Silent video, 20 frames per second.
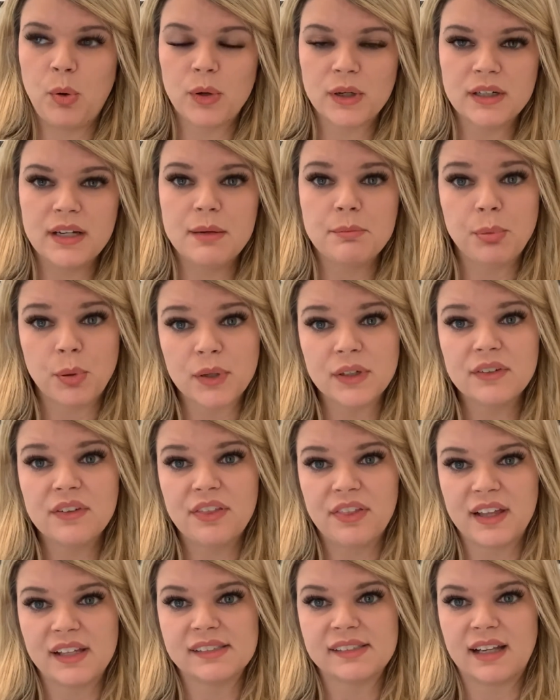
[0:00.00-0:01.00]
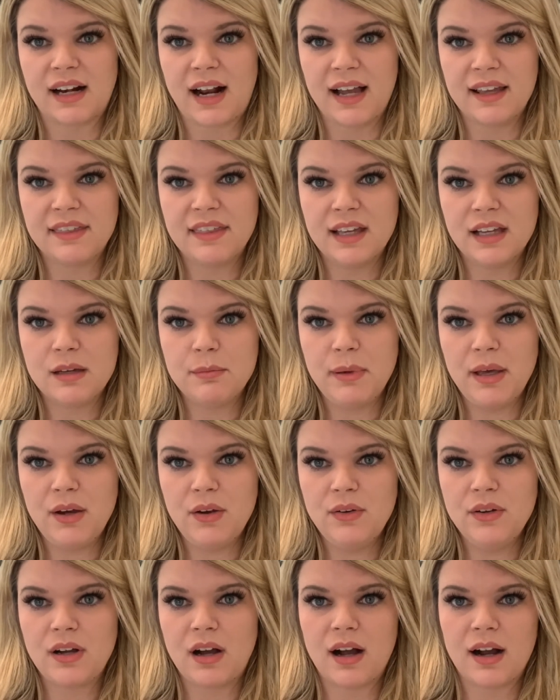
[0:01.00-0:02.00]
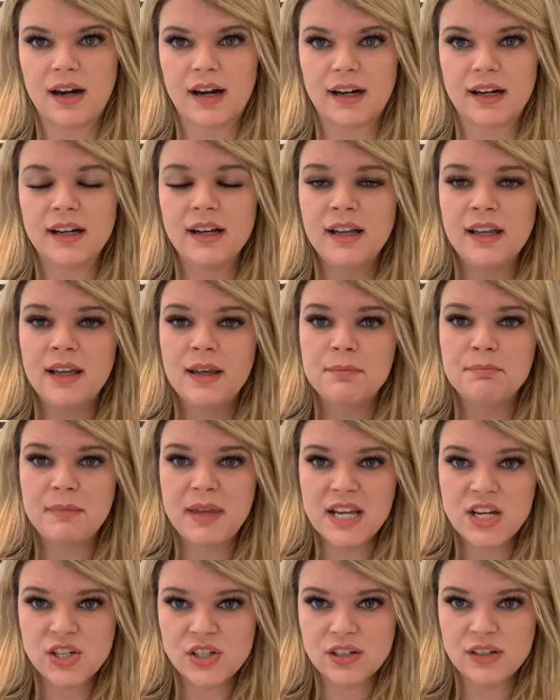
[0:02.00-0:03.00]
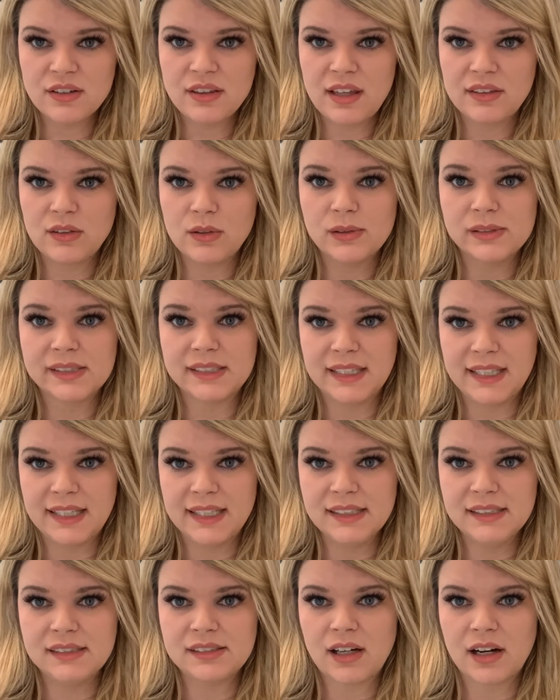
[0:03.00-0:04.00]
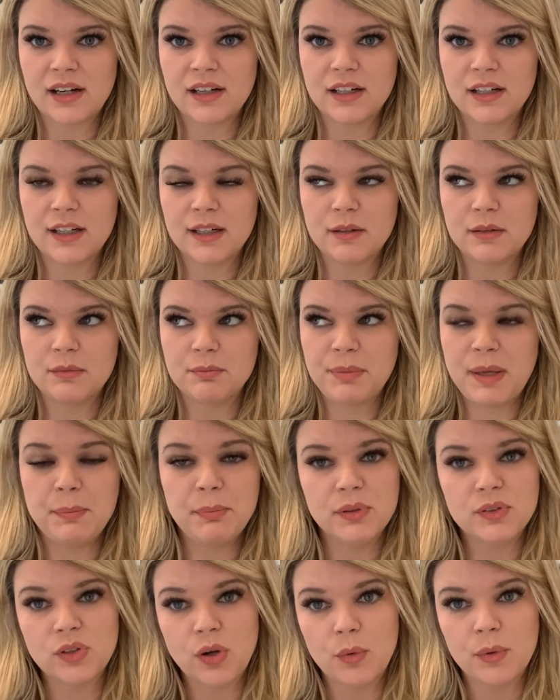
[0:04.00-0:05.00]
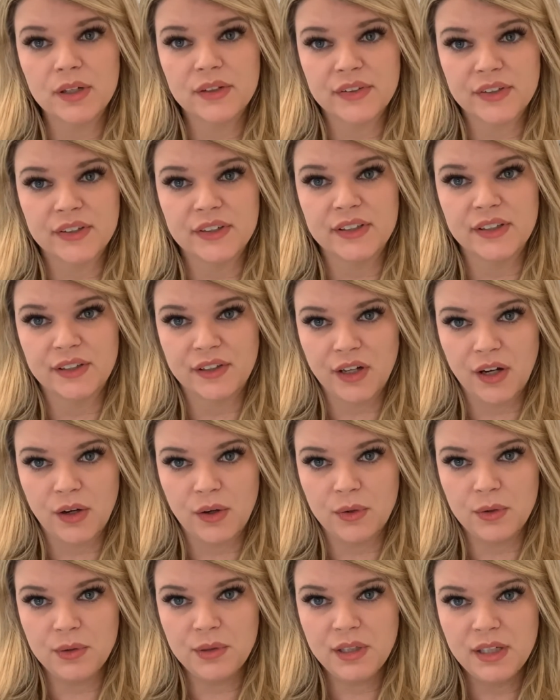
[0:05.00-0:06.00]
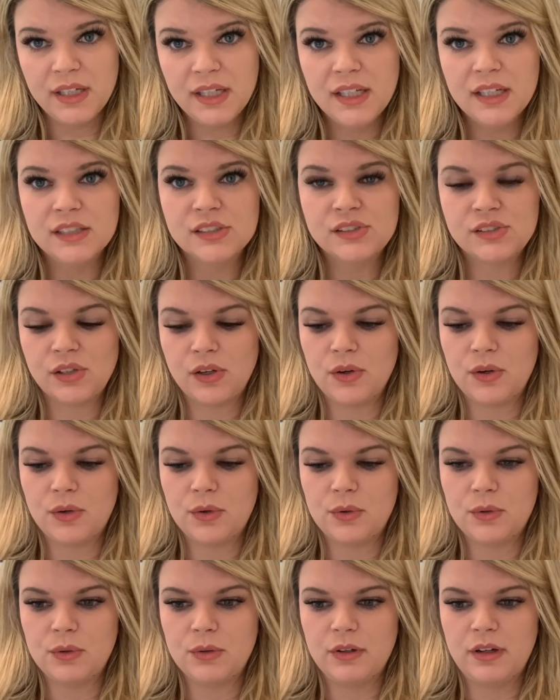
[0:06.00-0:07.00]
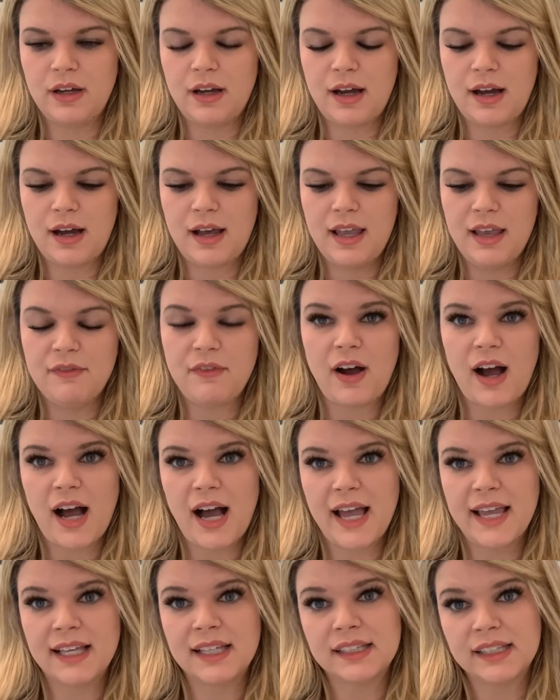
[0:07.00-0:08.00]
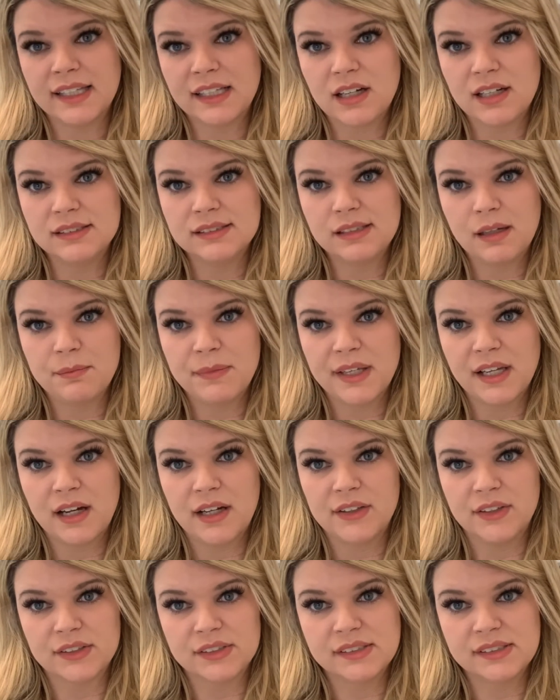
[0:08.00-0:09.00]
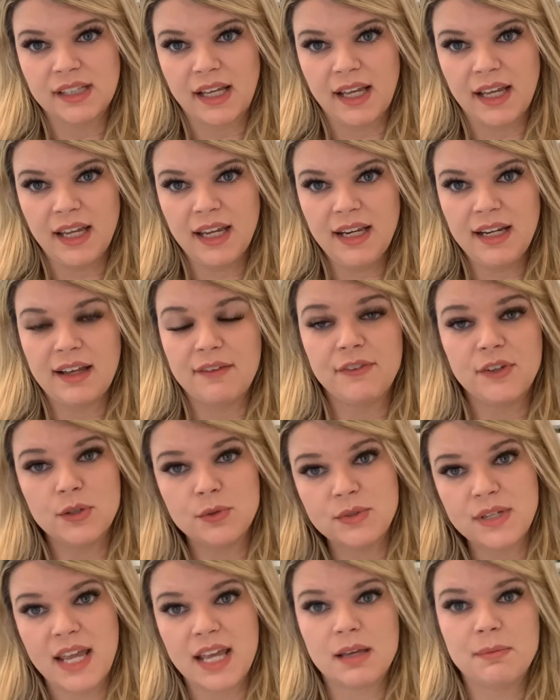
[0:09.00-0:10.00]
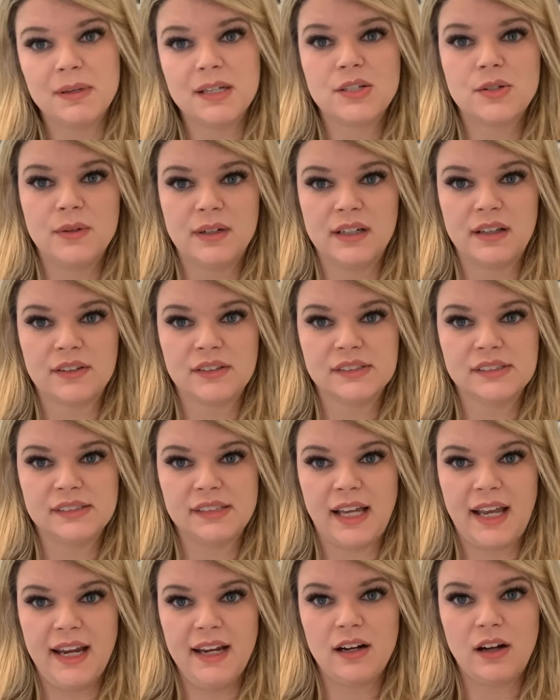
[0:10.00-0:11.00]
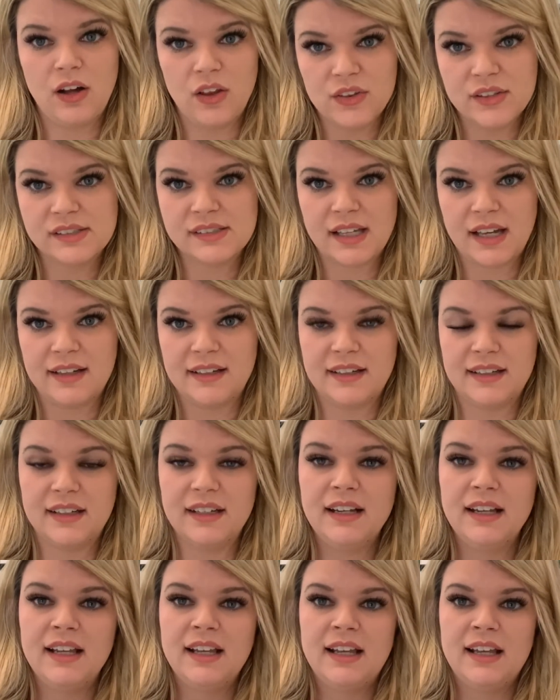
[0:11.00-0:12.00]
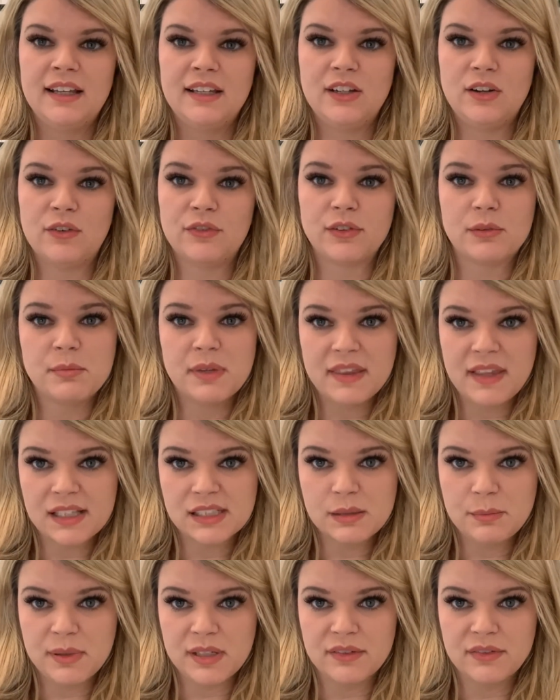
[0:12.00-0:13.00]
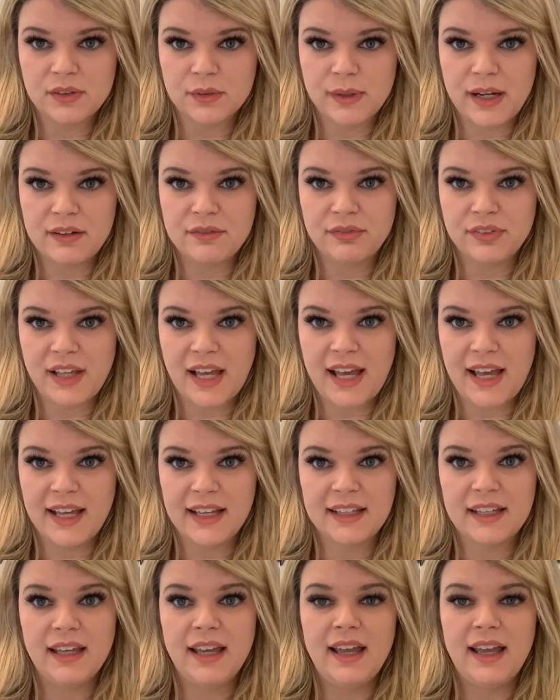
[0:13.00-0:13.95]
important things that I think about are make sure that those links are, people know where they're gonna go. So if I click on something on your site, if you take me to another site, all of a sudden, for me, that's a bit of a red flag.